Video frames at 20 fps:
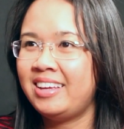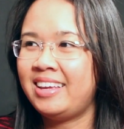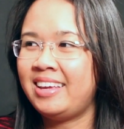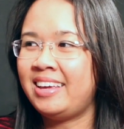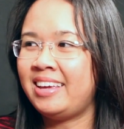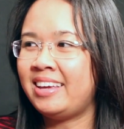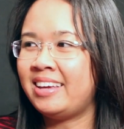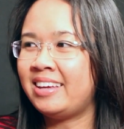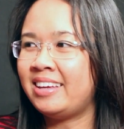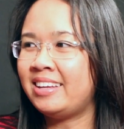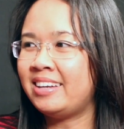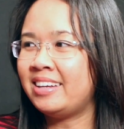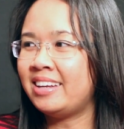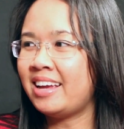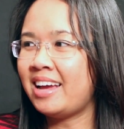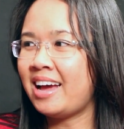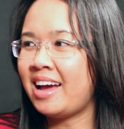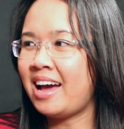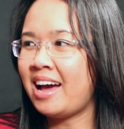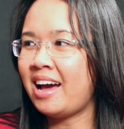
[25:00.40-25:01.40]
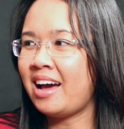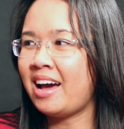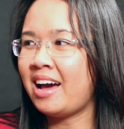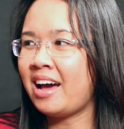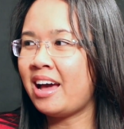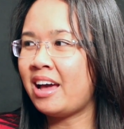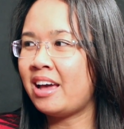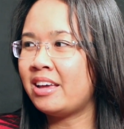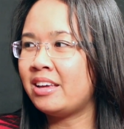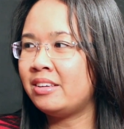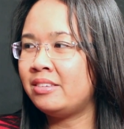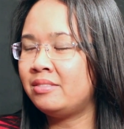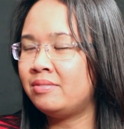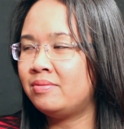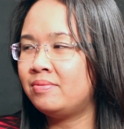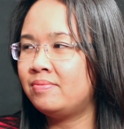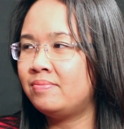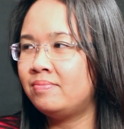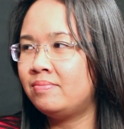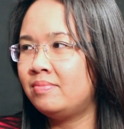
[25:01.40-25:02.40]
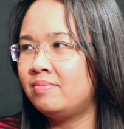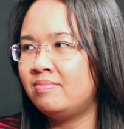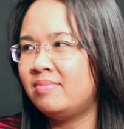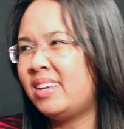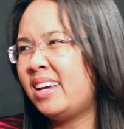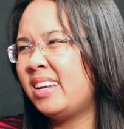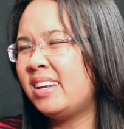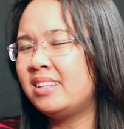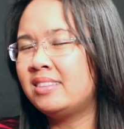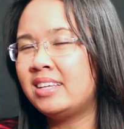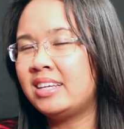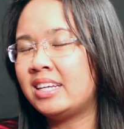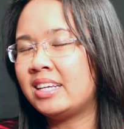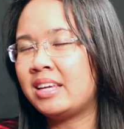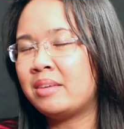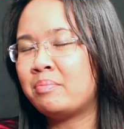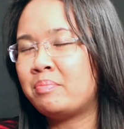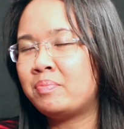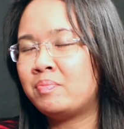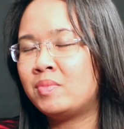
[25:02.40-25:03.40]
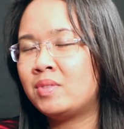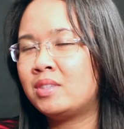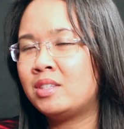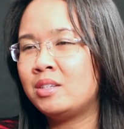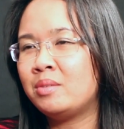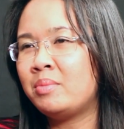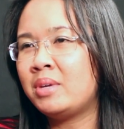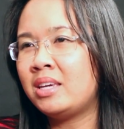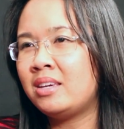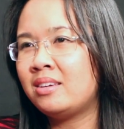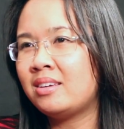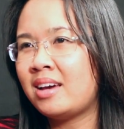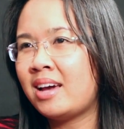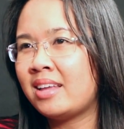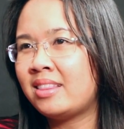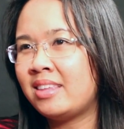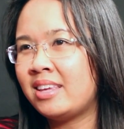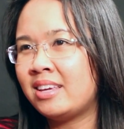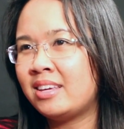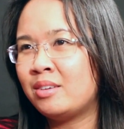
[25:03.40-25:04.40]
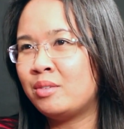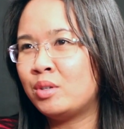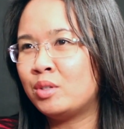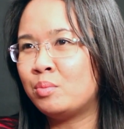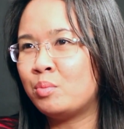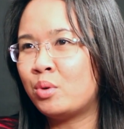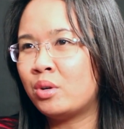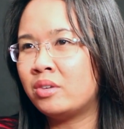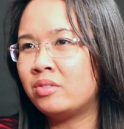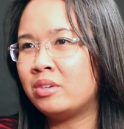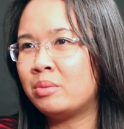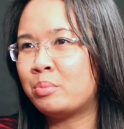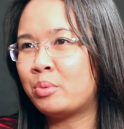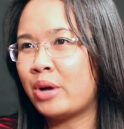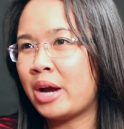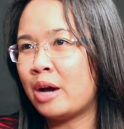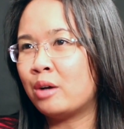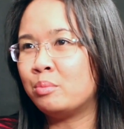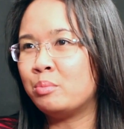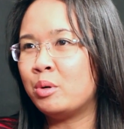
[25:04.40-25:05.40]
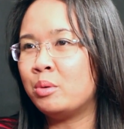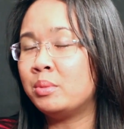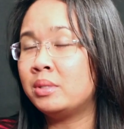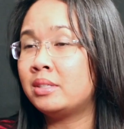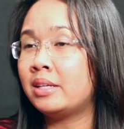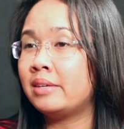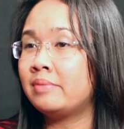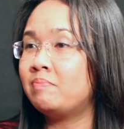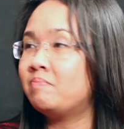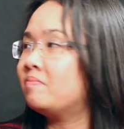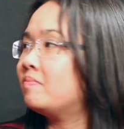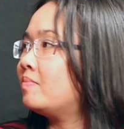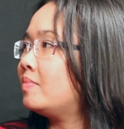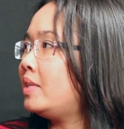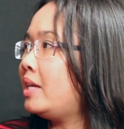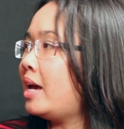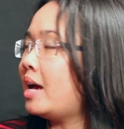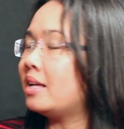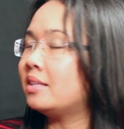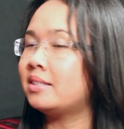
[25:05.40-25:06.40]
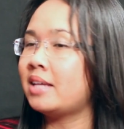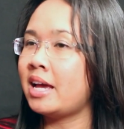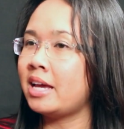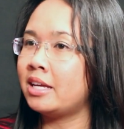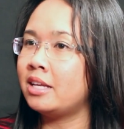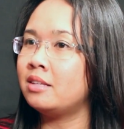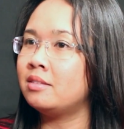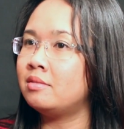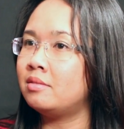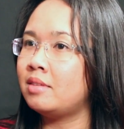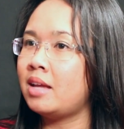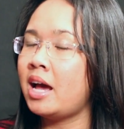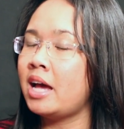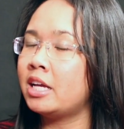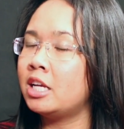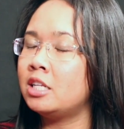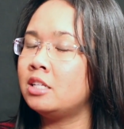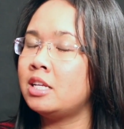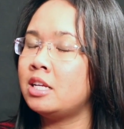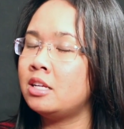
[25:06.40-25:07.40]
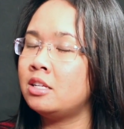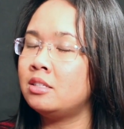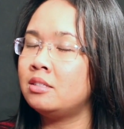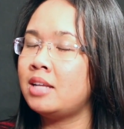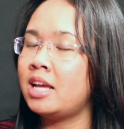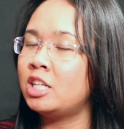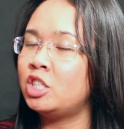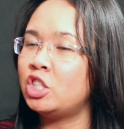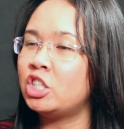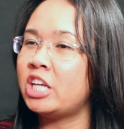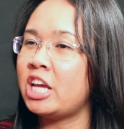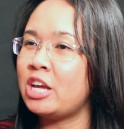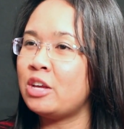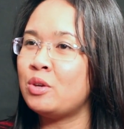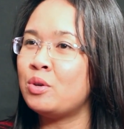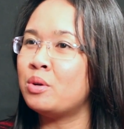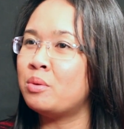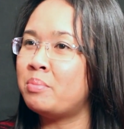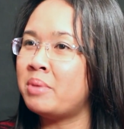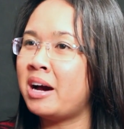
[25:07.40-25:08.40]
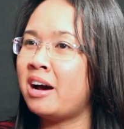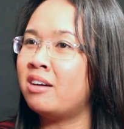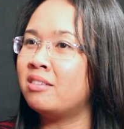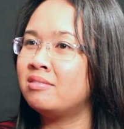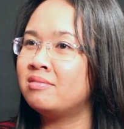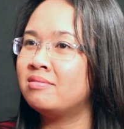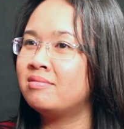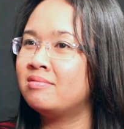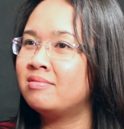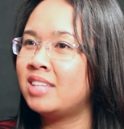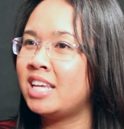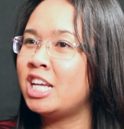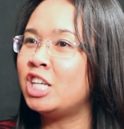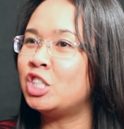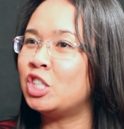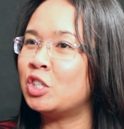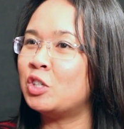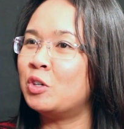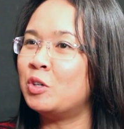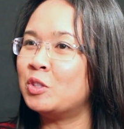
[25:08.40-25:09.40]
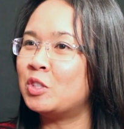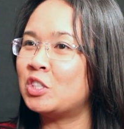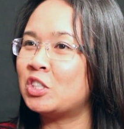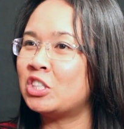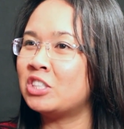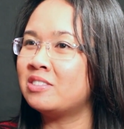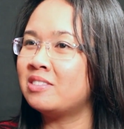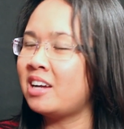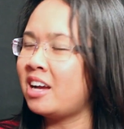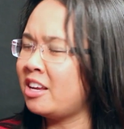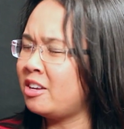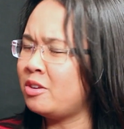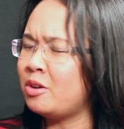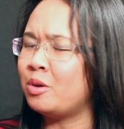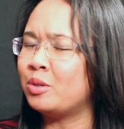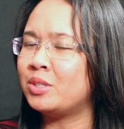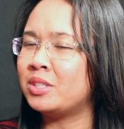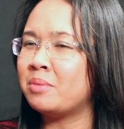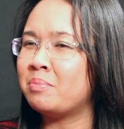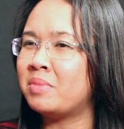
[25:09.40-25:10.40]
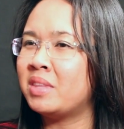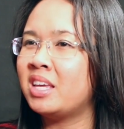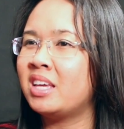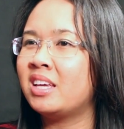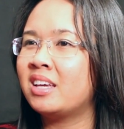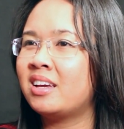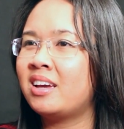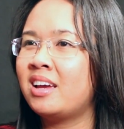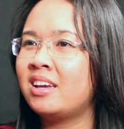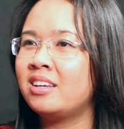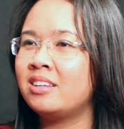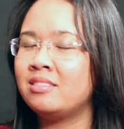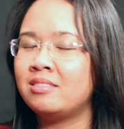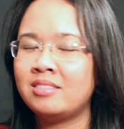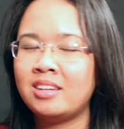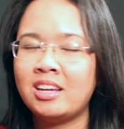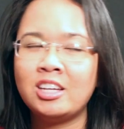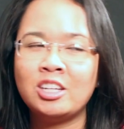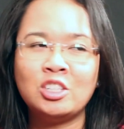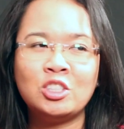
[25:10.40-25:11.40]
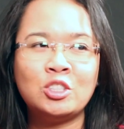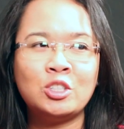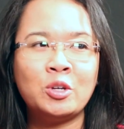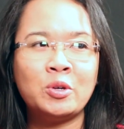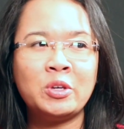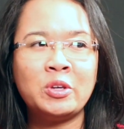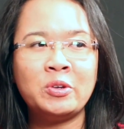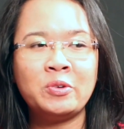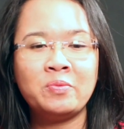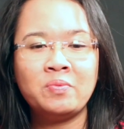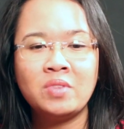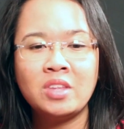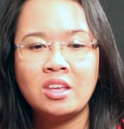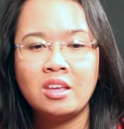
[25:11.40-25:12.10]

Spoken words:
And I didn't let it get to me. I think it was more of a proud moment, like, yes, I can educate you about the Asian culture. I know something. I can show you.